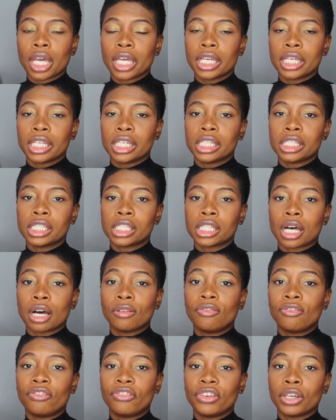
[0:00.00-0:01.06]
is a
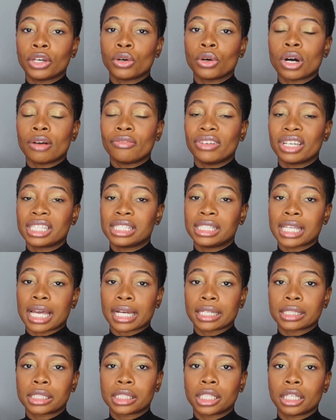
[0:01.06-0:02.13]
field of
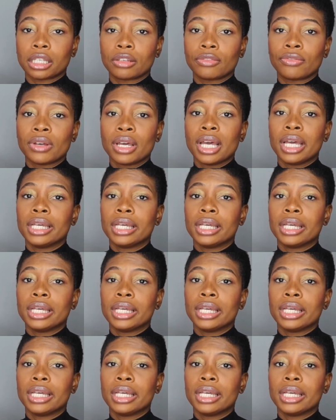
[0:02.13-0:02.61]
executive,